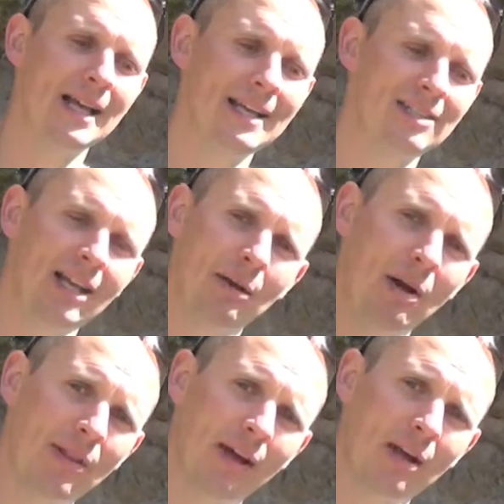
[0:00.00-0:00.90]
is thinking
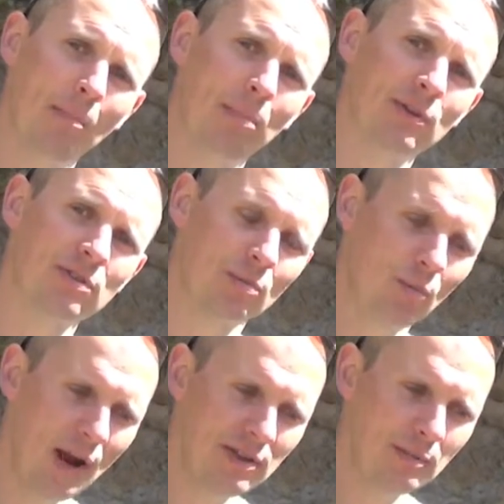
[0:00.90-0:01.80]
about that compass.
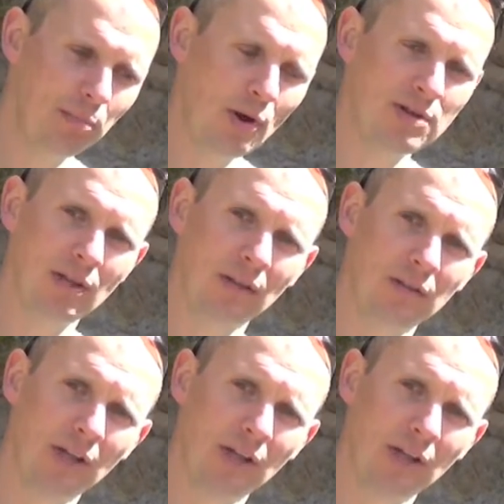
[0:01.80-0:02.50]
Where is it pointing?